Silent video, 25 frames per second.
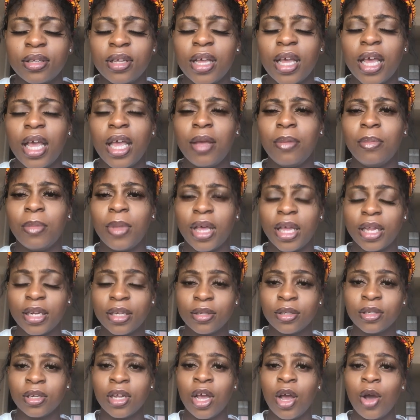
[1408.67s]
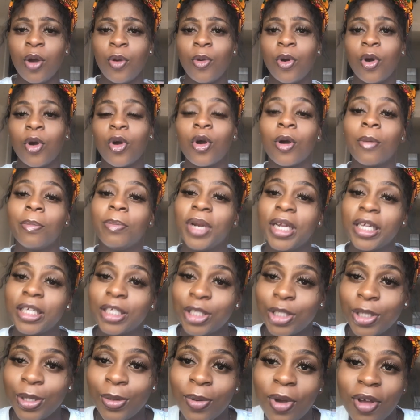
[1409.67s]
Amen. Well, God
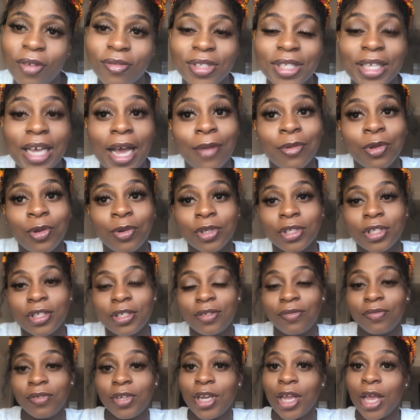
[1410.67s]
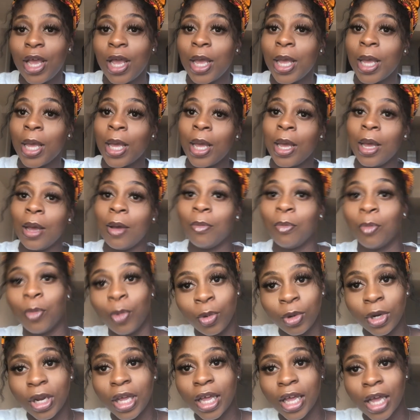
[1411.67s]
bless you, whatever time you watch this video,
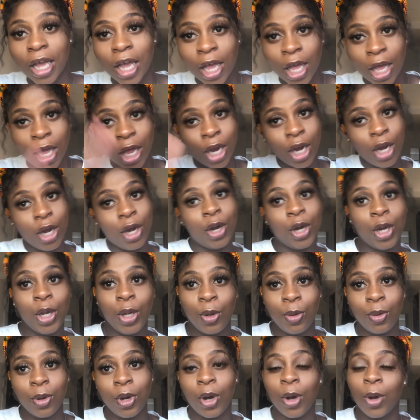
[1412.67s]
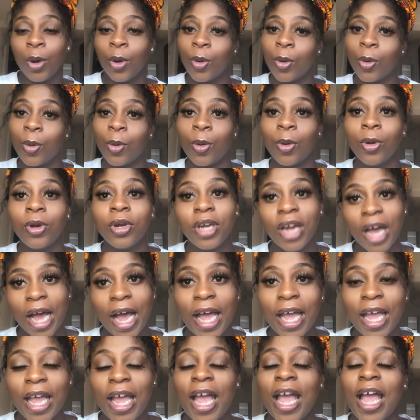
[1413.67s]
morning, noon, or
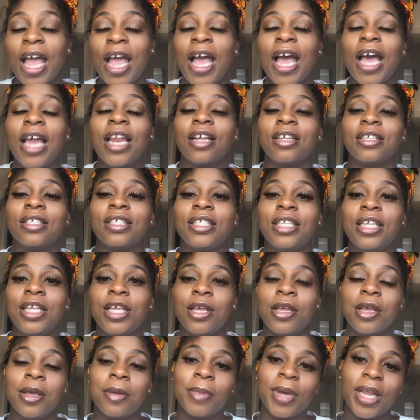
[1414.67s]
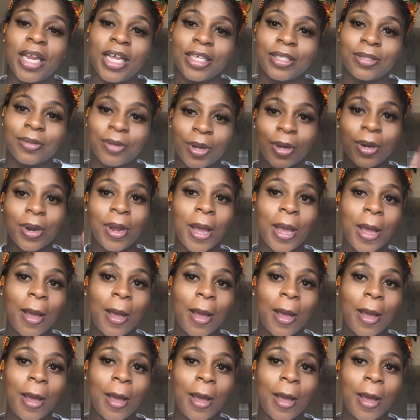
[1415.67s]
night. And I'll see you in my next one.